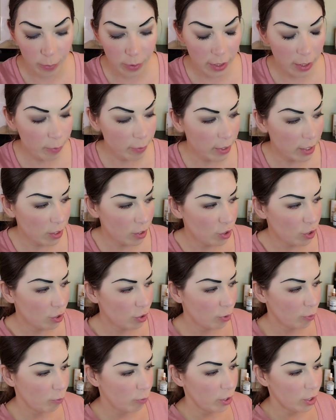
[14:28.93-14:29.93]
really wasn't
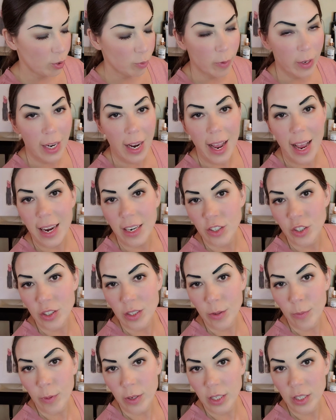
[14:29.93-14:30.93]
sure which one I
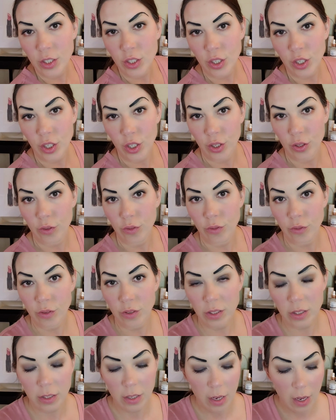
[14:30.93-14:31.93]
actually wanted to
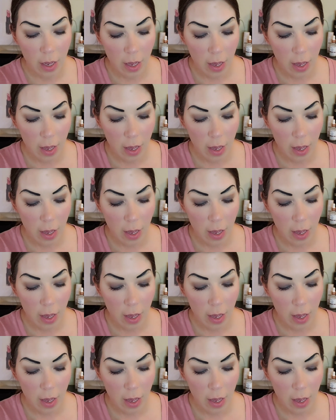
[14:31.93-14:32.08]
use.